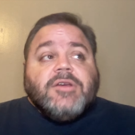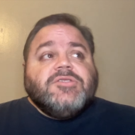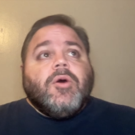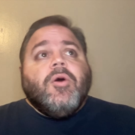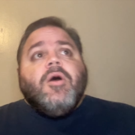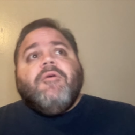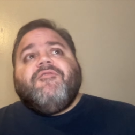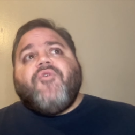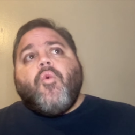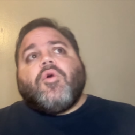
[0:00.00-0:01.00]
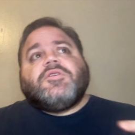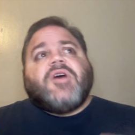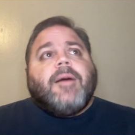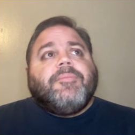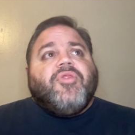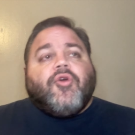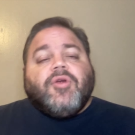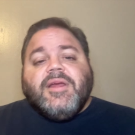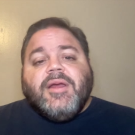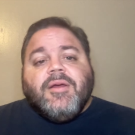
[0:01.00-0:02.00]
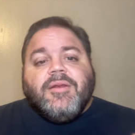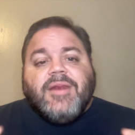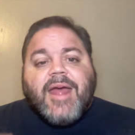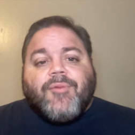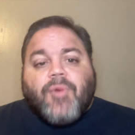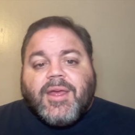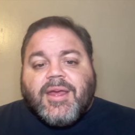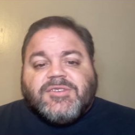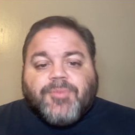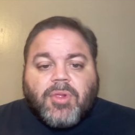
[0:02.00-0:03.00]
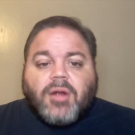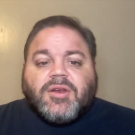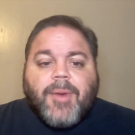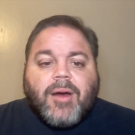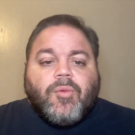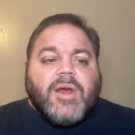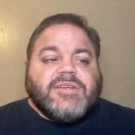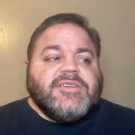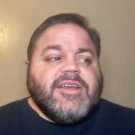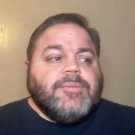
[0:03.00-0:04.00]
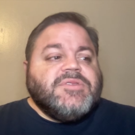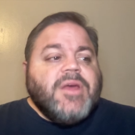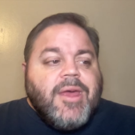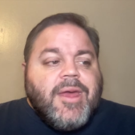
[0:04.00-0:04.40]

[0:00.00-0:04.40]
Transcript: so four top 30 net rankings belong to mountain west teams